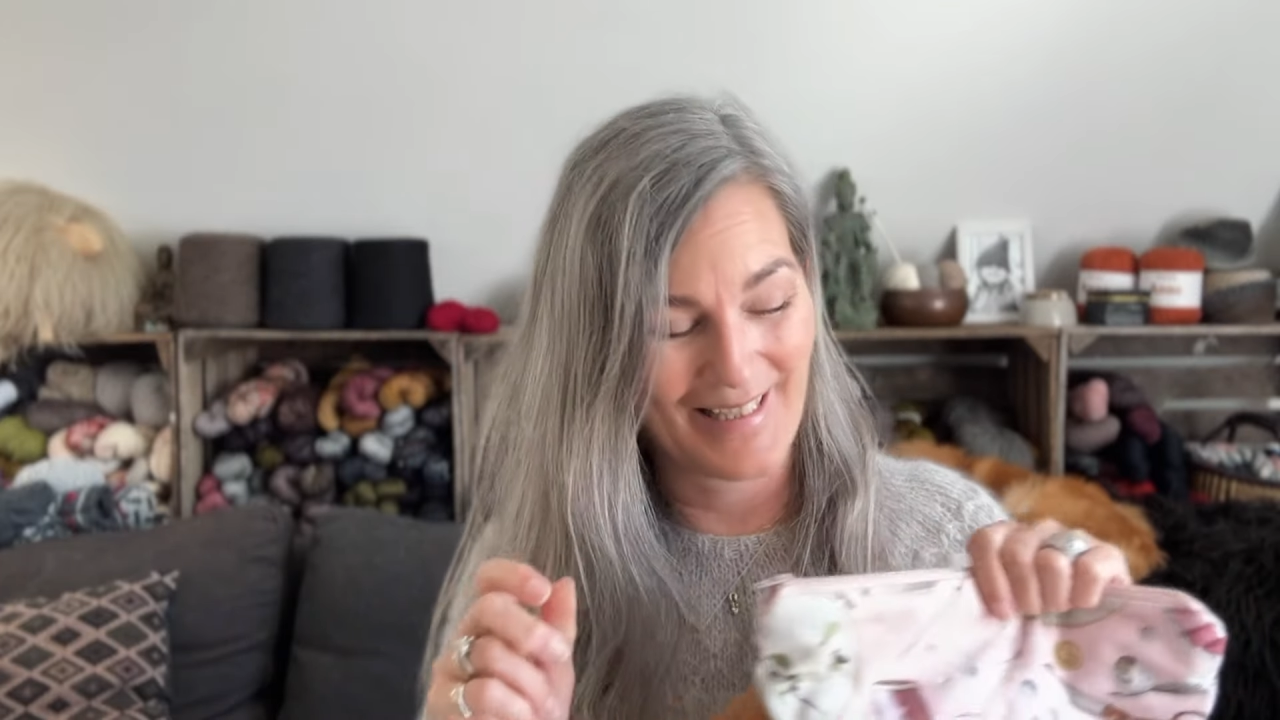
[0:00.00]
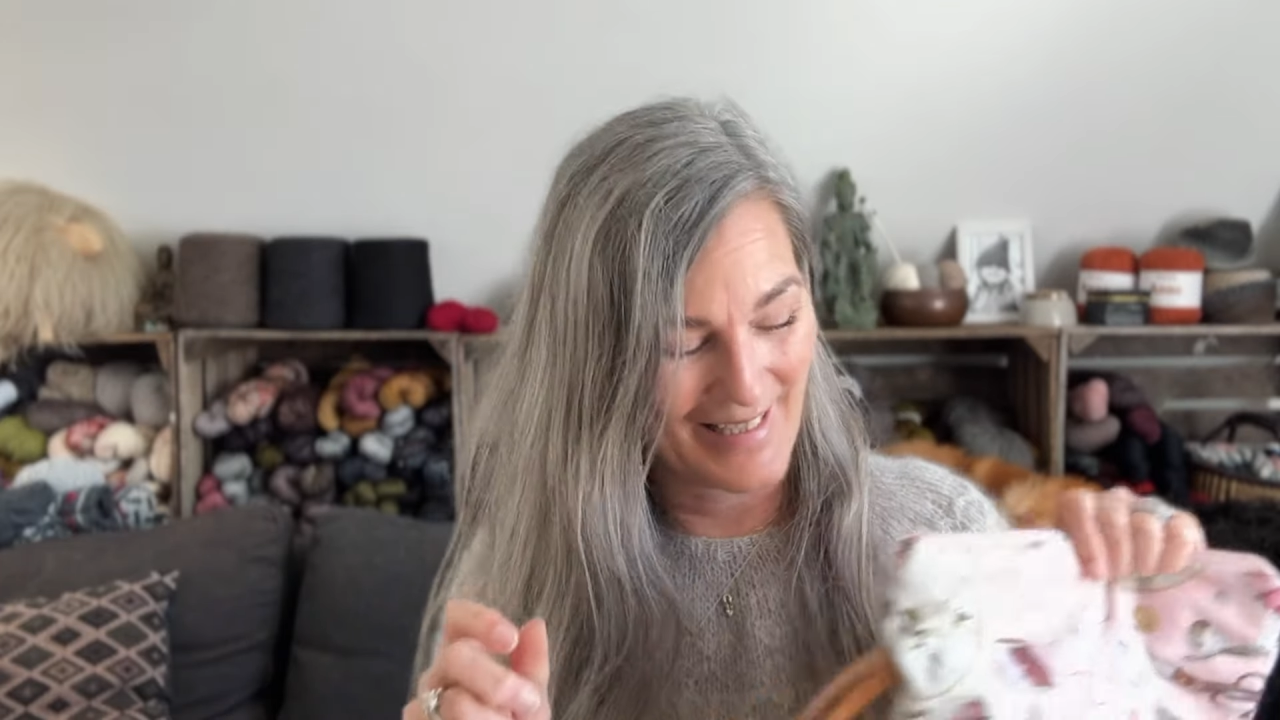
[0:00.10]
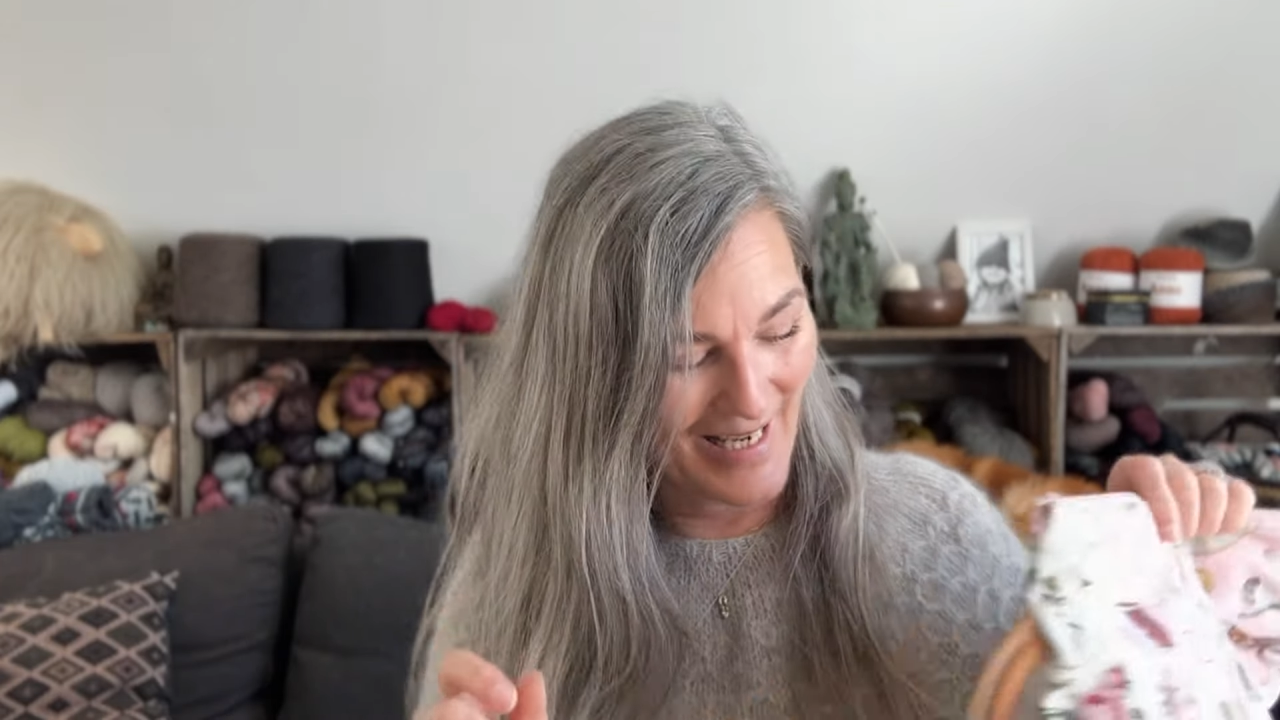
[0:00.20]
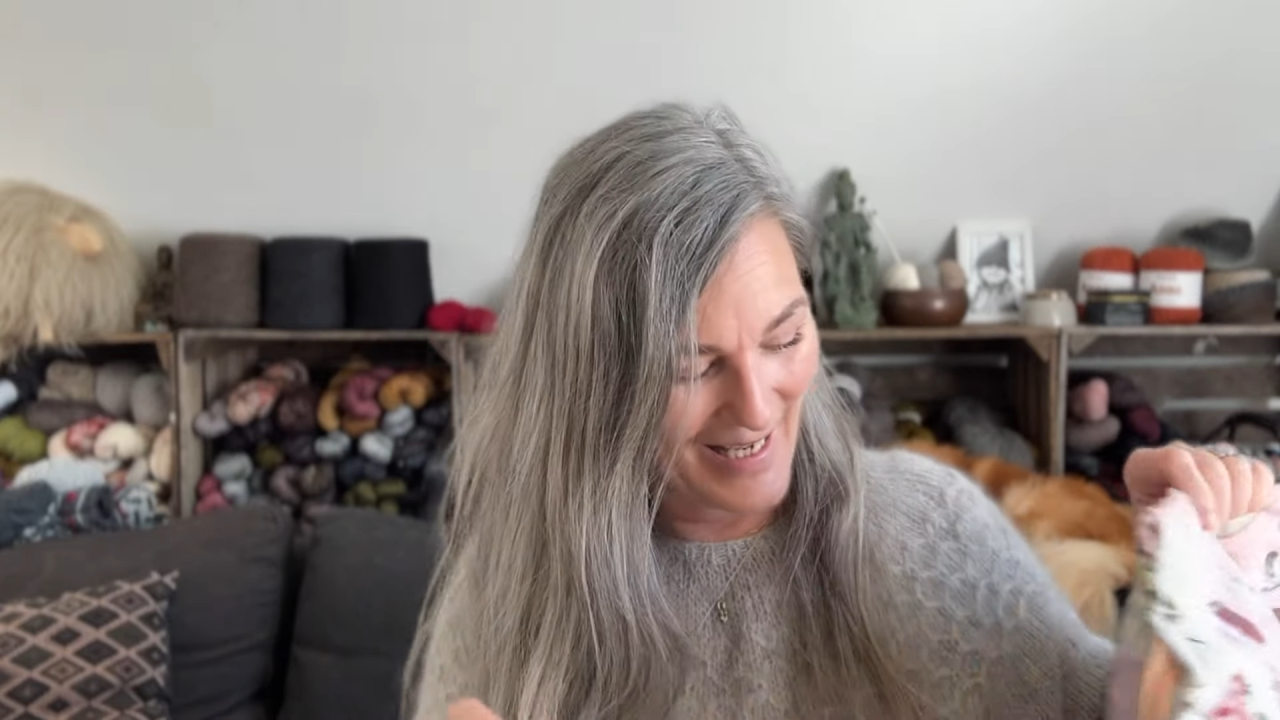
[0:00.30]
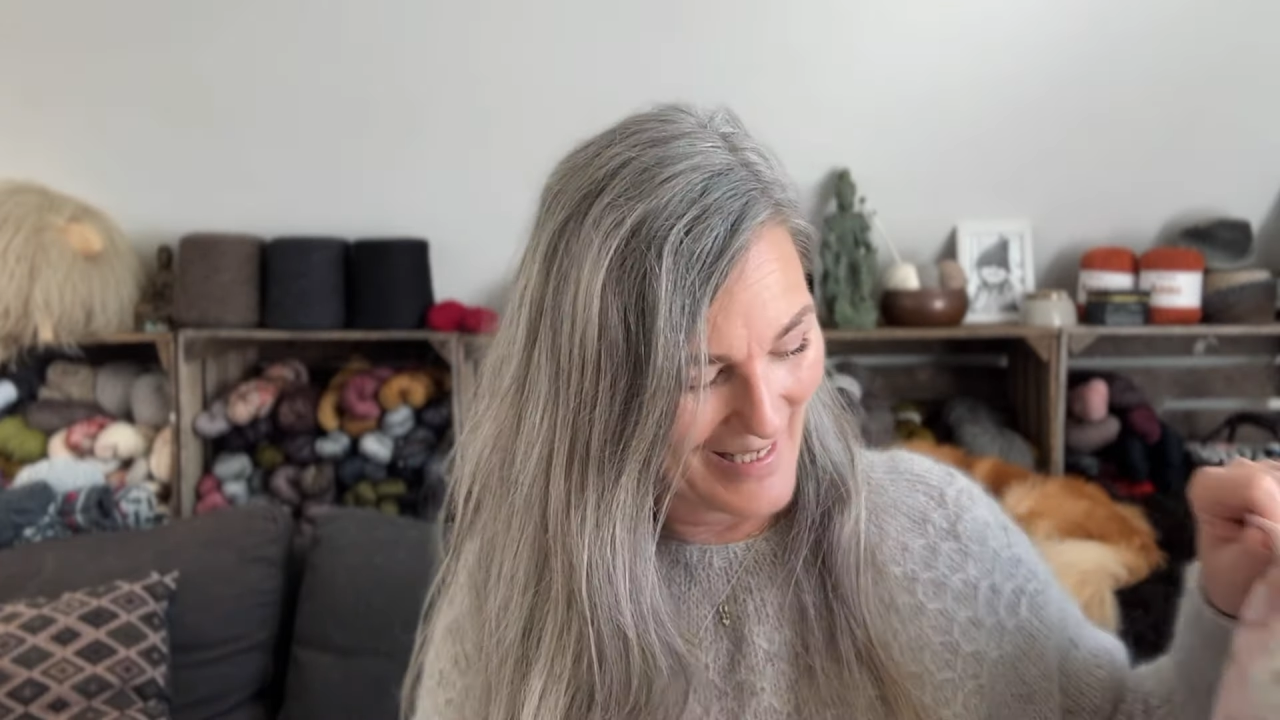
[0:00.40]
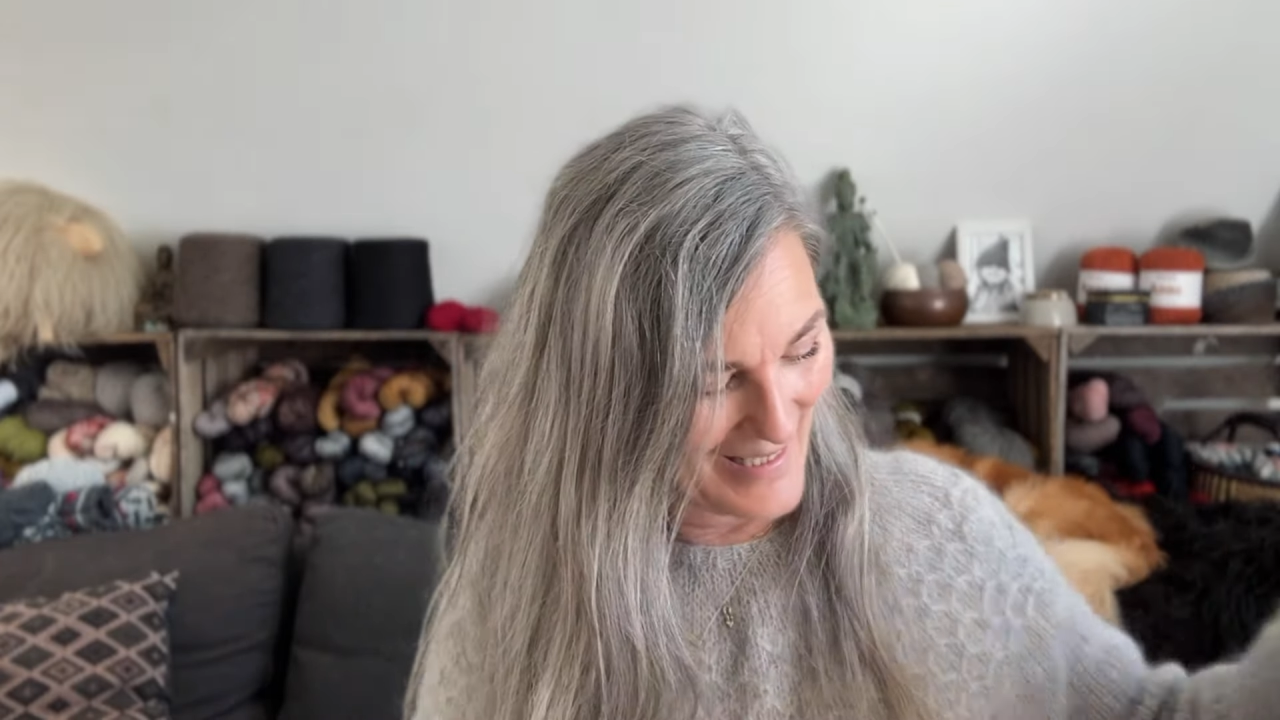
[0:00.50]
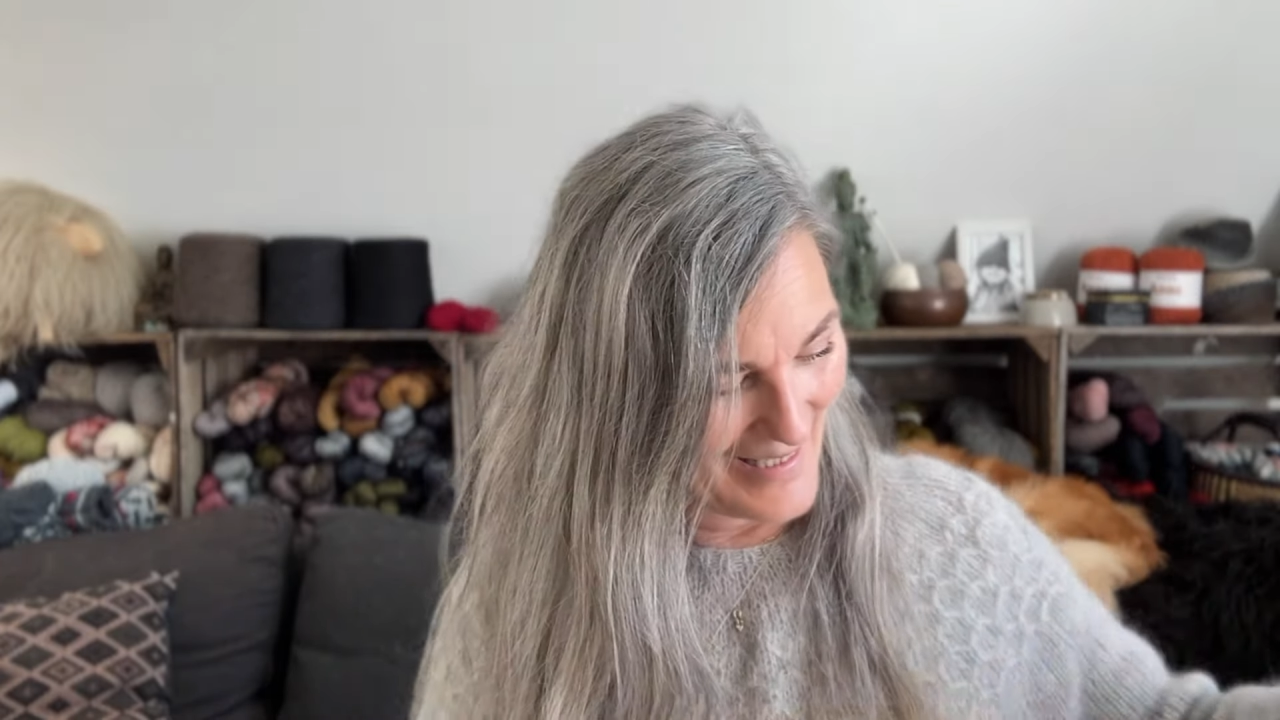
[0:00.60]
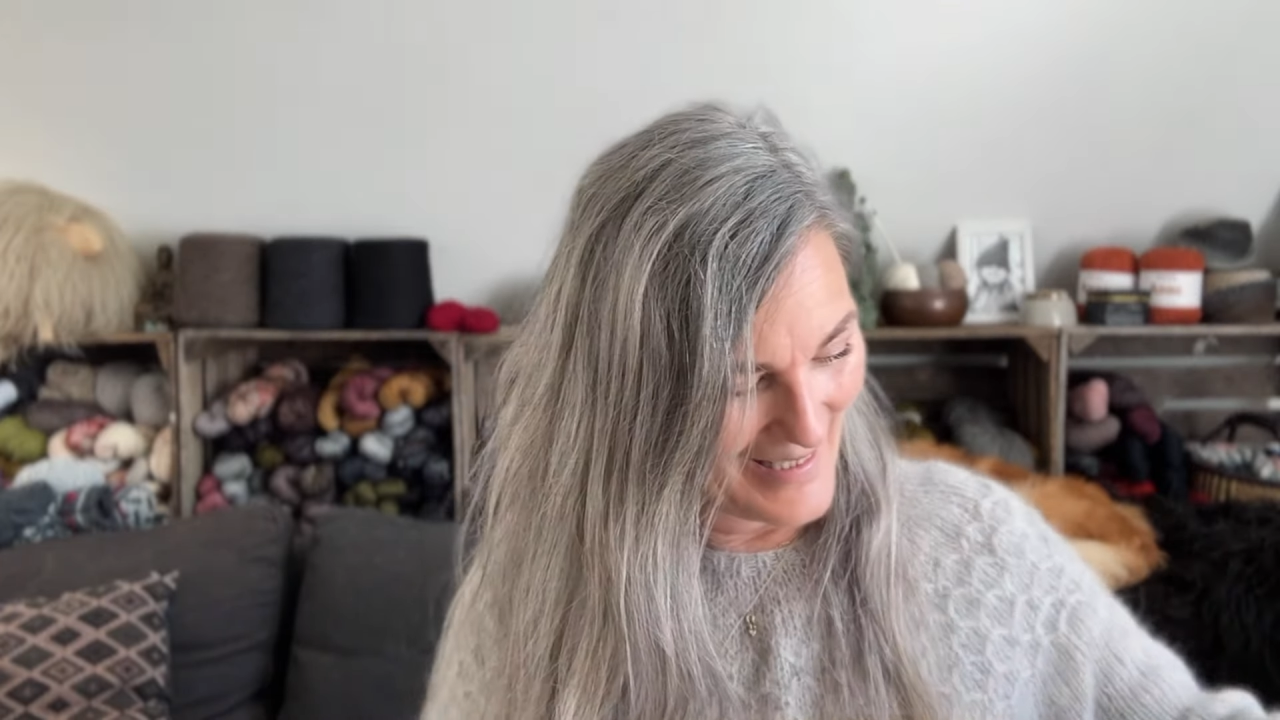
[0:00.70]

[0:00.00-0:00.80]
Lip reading: that I